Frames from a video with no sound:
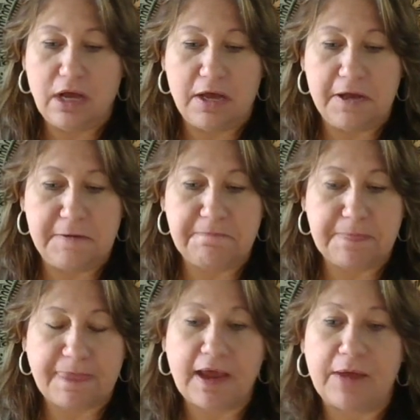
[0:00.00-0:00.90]

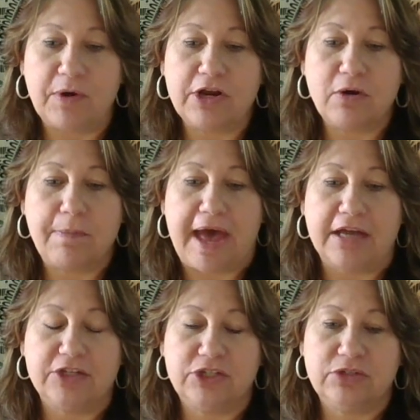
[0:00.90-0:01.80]
I want to go
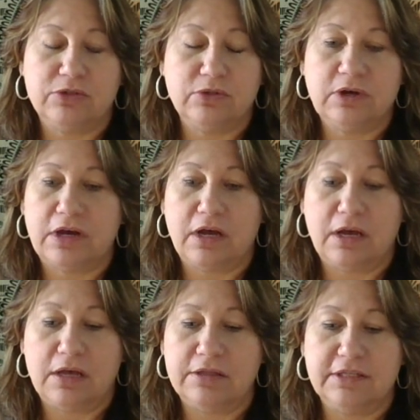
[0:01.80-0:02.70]
back to
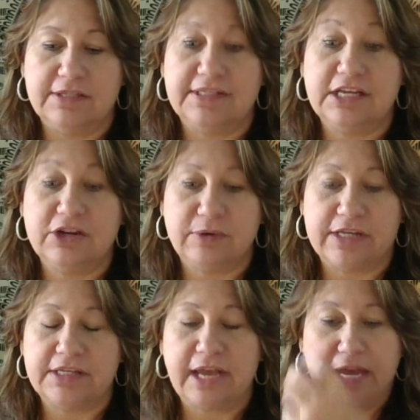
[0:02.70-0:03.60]
The
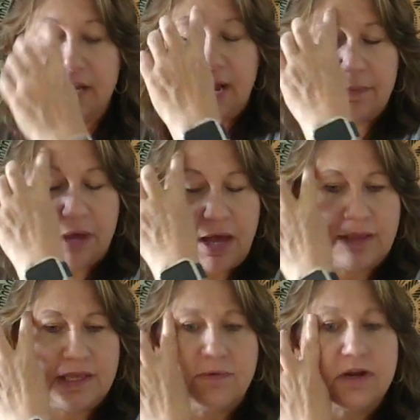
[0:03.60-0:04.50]
Secret, and
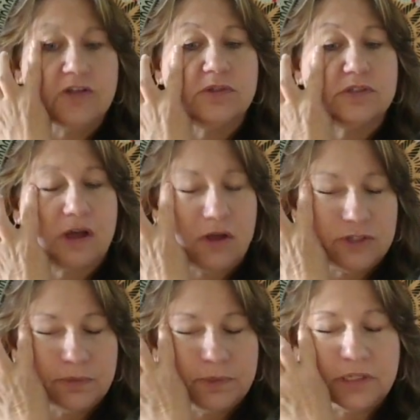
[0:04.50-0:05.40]
I think what I'll do is I'll
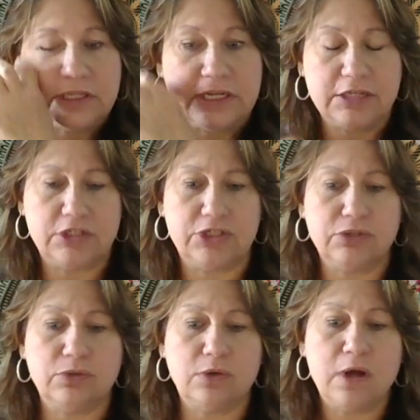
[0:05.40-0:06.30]
also put a link
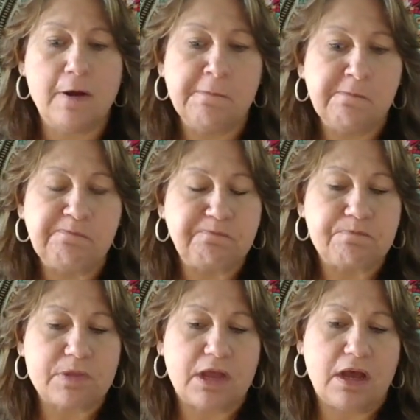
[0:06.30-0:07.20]
to,
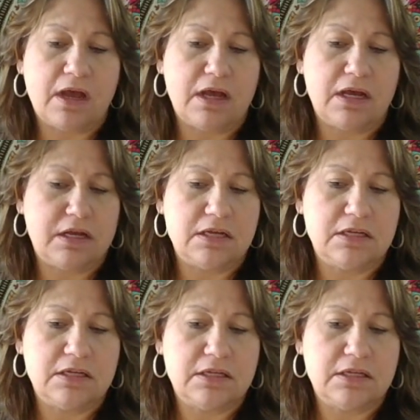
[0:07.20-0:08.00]
I